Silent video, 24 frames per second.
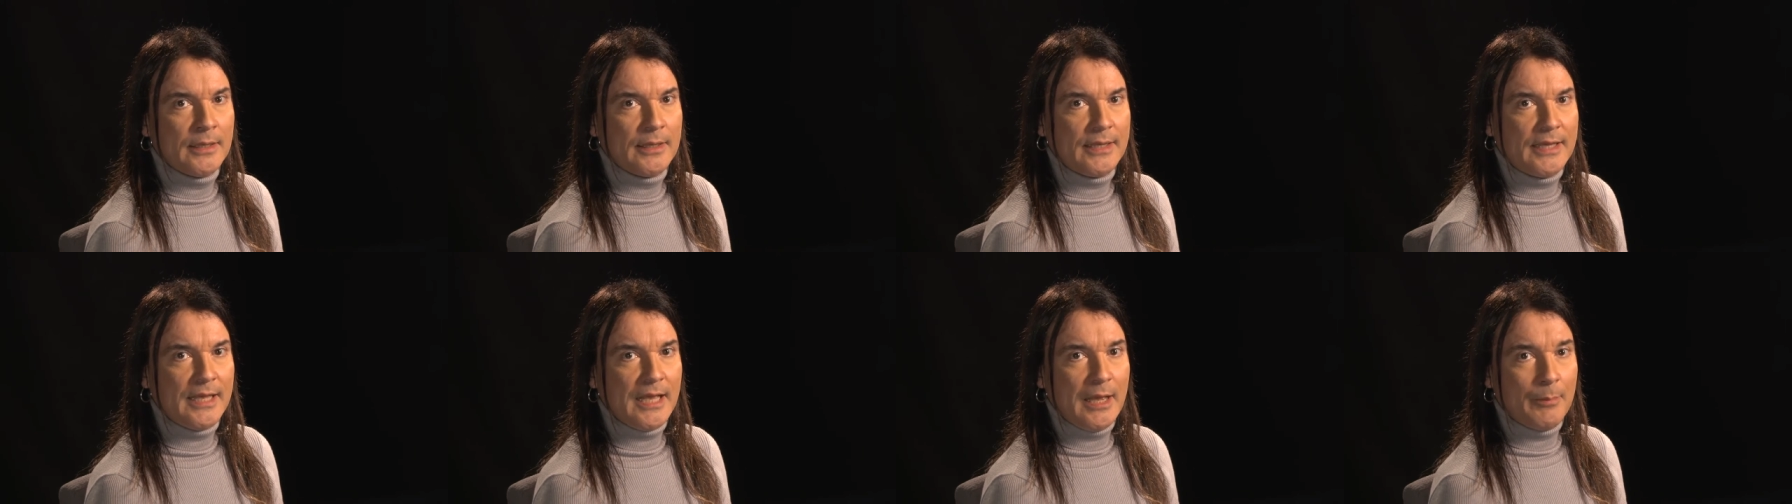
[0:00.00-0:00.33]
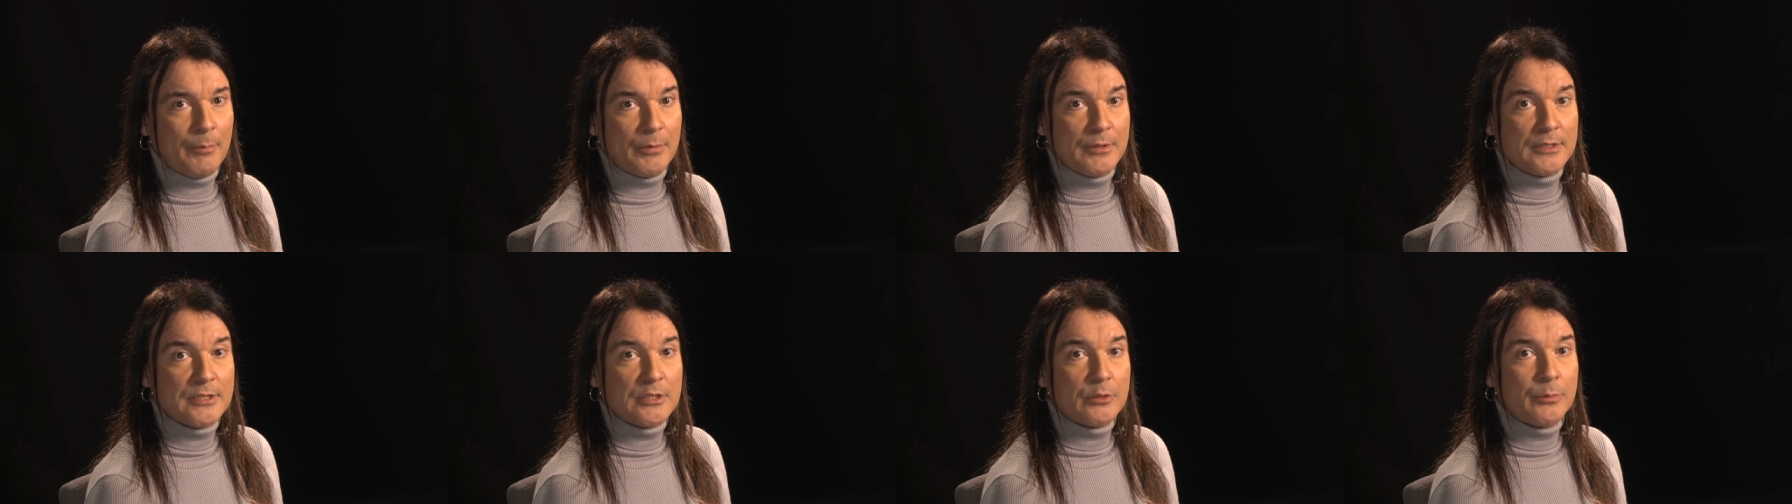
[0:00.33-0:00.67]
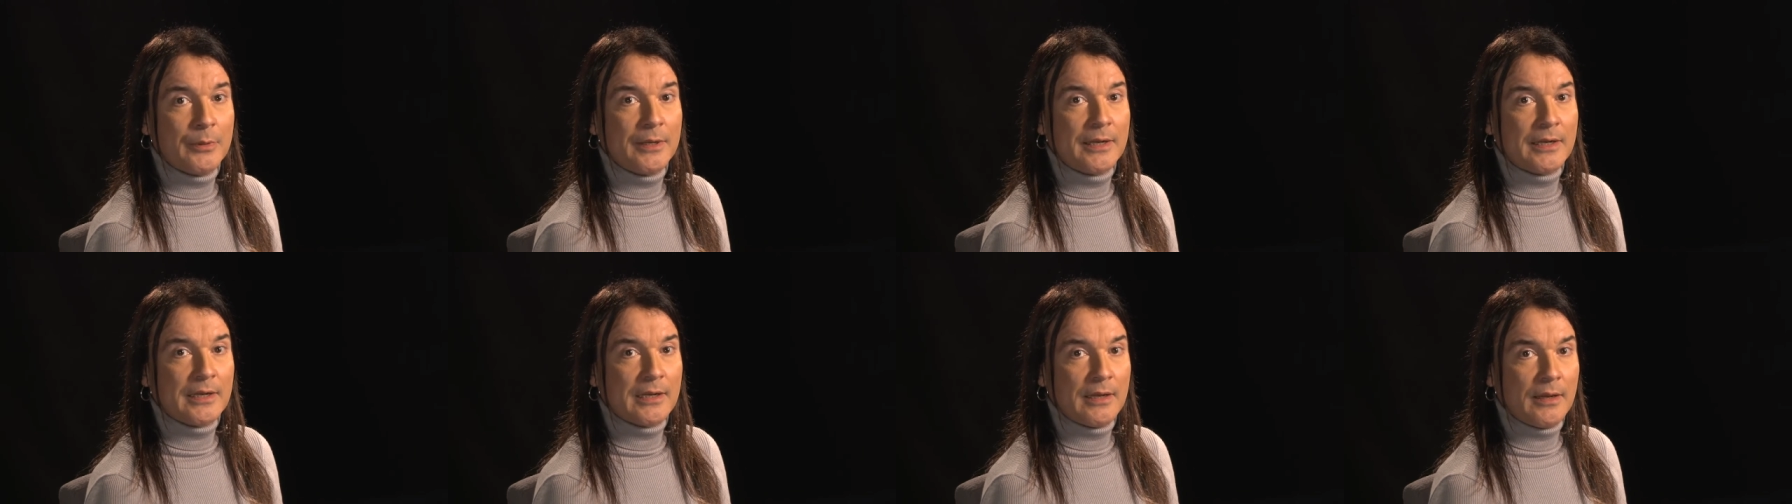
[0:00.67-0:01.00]
he happens
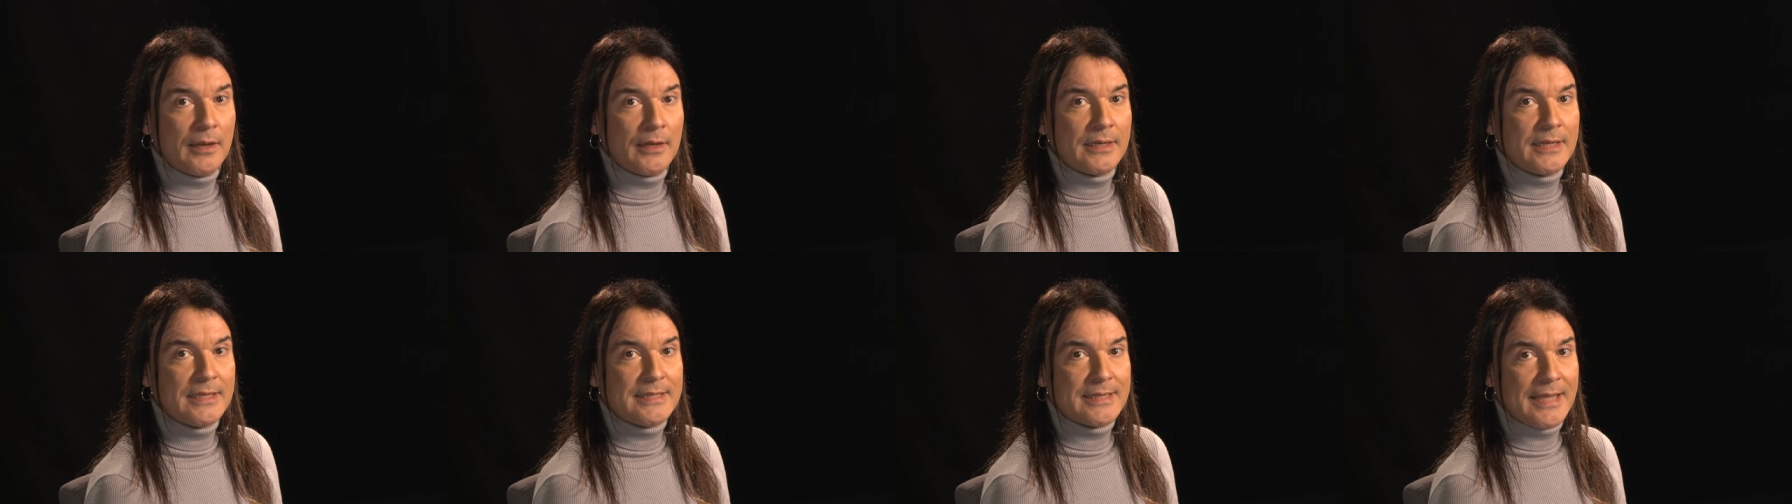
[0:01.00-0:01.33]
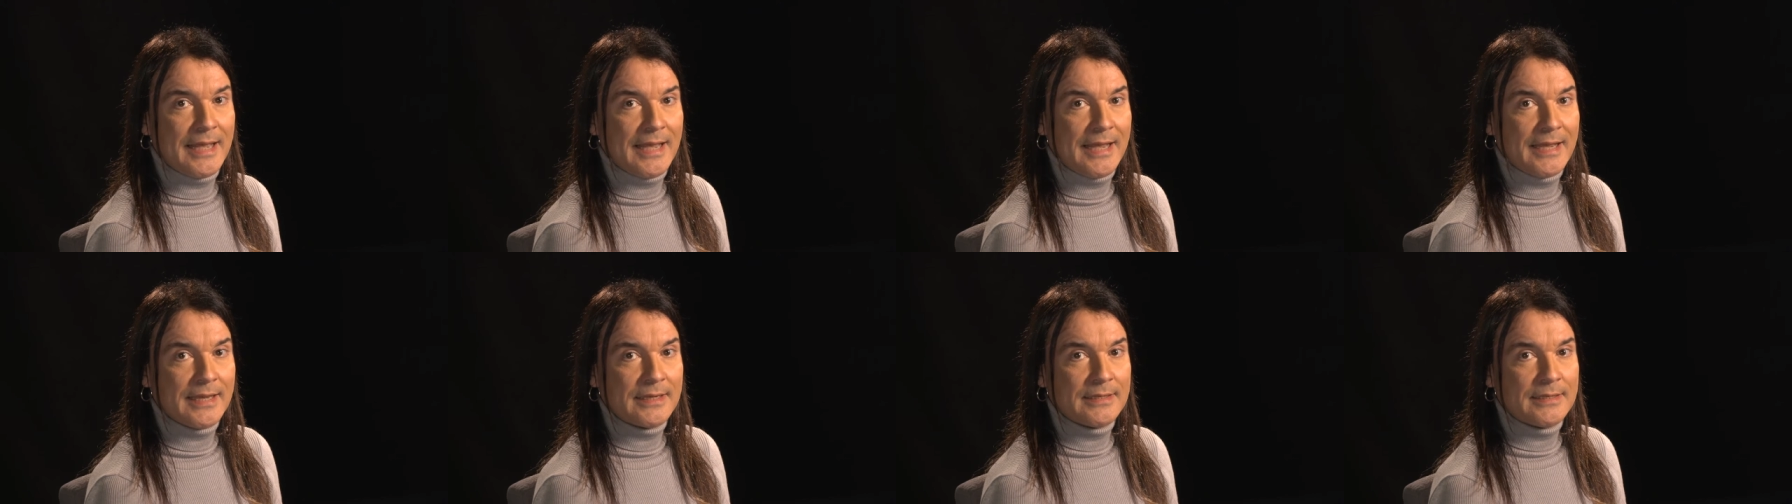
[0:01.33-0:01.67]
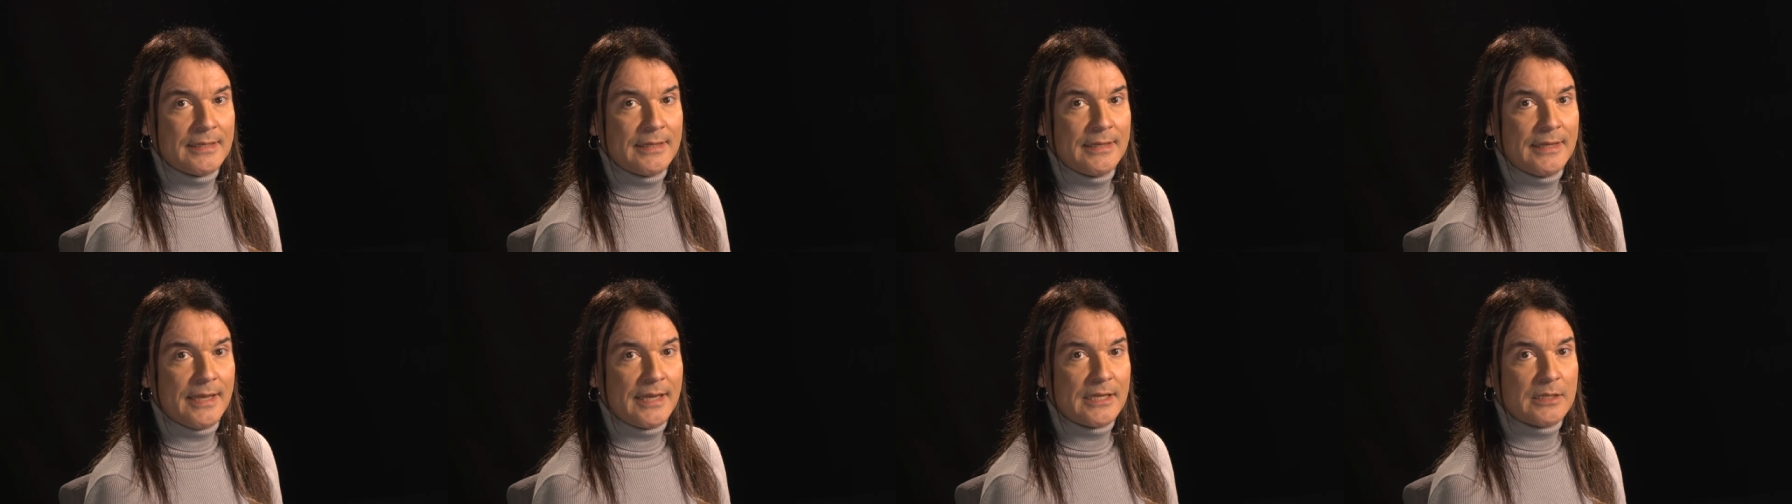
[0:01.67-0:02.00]
to incline his head
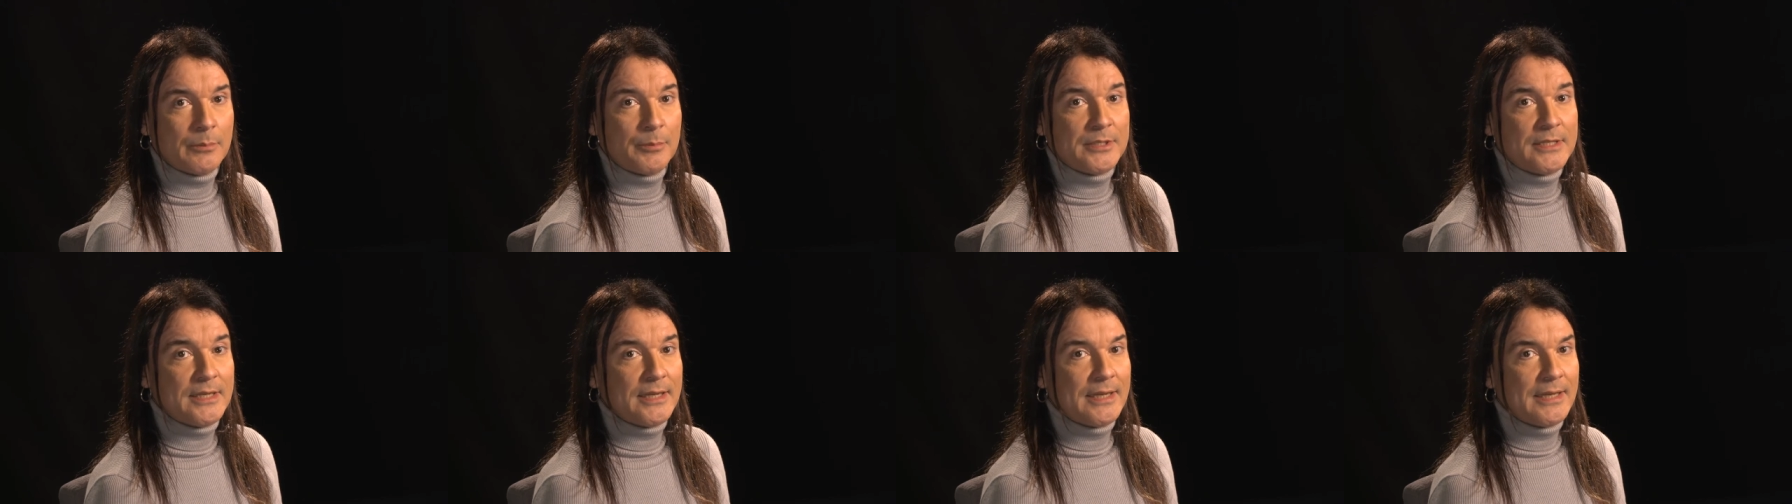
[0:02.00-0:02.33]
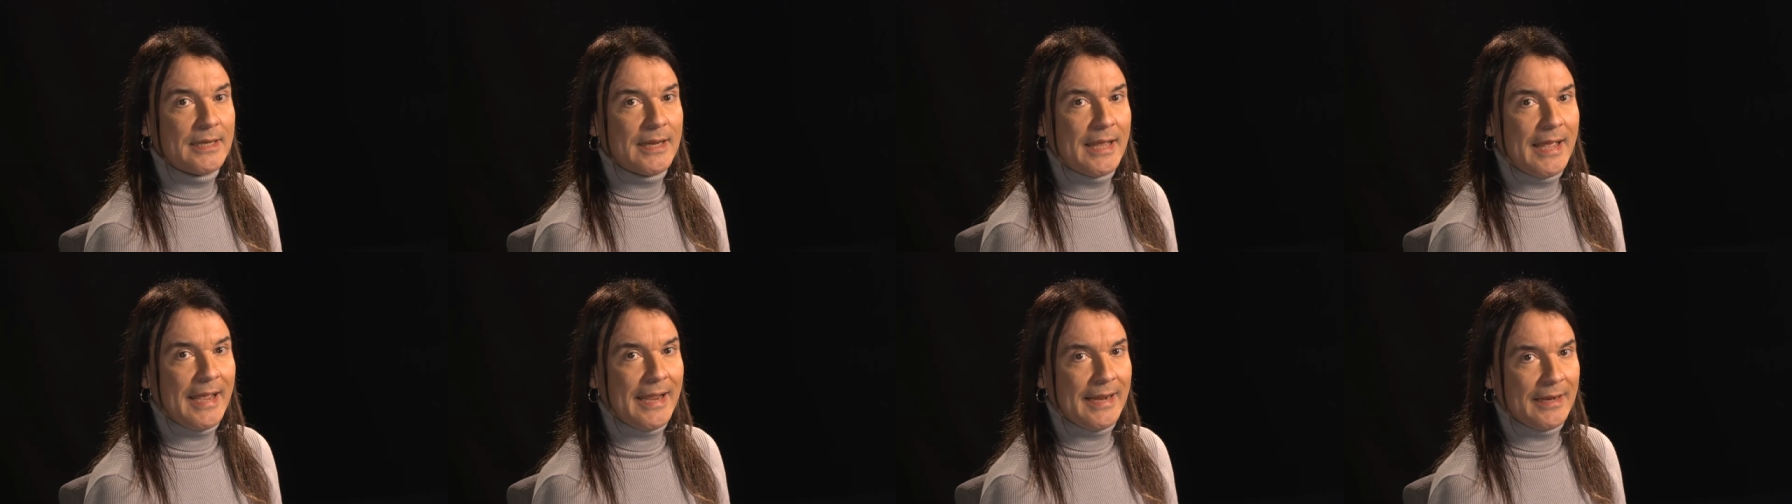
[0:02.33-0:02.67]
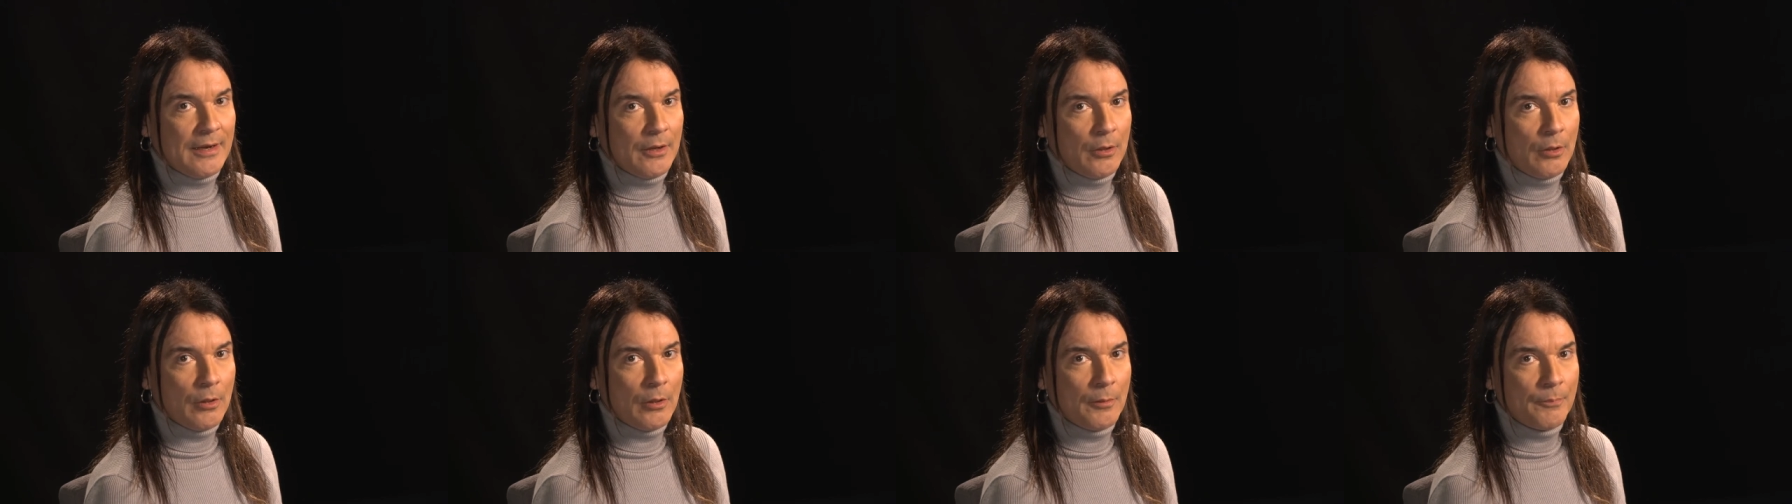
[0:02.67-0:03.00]
at a particular
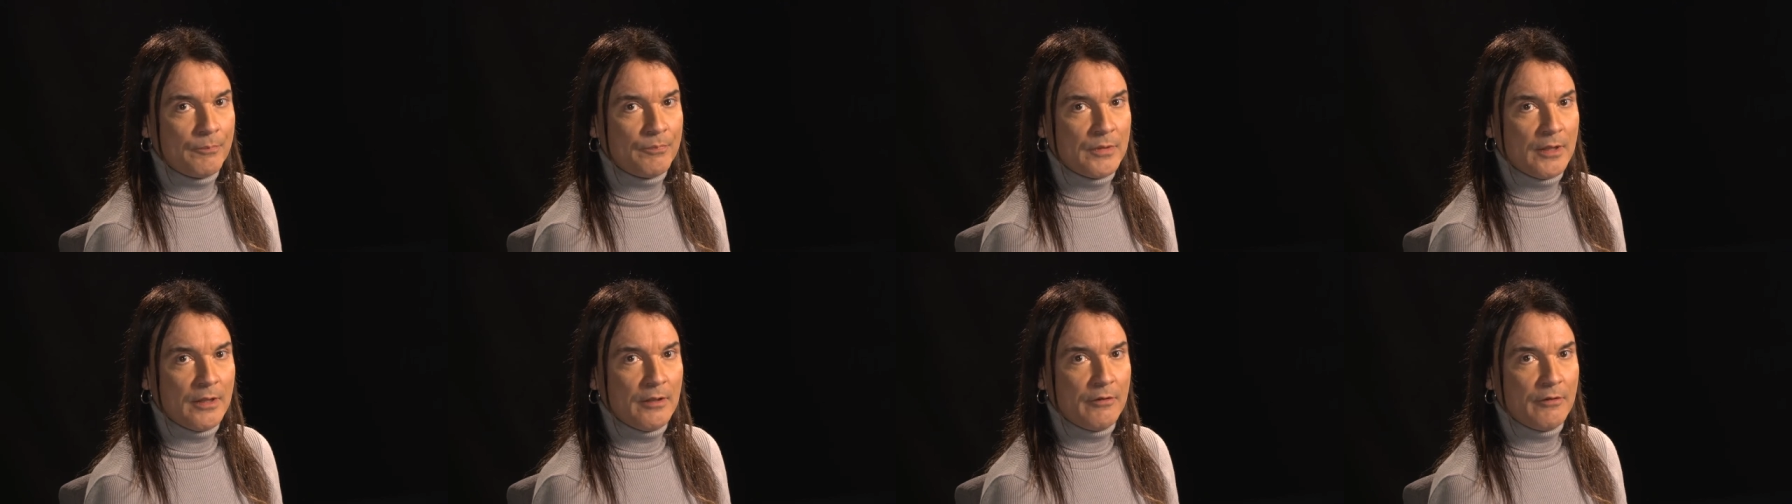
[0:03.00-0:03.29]
angle